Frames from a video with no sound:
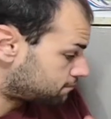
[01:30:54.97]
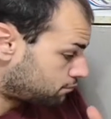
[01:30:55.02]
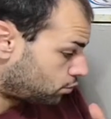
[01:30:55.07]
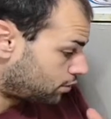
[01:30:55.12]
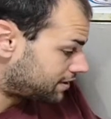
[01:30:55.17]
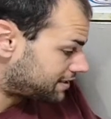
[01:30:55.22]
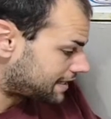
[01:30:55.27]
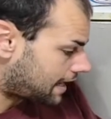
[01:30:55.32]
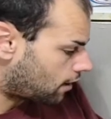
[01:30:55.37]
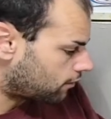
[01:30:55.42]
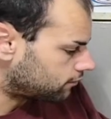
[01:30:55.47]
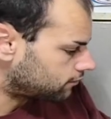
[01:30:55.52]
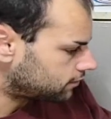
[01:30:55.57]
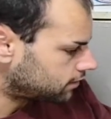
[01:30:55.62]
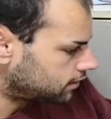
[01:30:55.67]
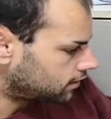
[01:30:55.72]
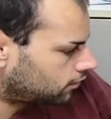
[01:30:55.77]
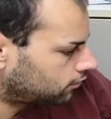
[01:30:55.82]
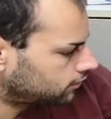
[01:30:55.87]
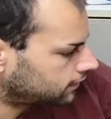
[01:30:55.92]
put down. You
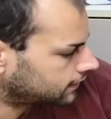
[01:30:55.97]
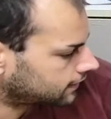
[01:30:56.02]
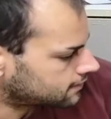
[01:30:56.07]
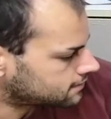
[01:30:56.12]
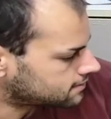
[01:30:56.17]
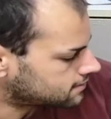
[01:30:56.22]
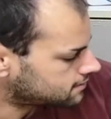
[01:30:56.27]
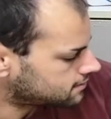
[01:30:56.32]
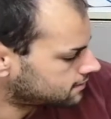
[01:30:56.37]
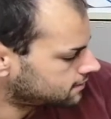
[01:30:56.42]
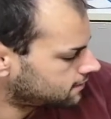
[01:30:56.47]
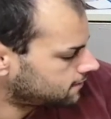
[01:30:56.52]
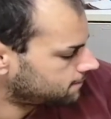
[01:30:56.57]
know, like it's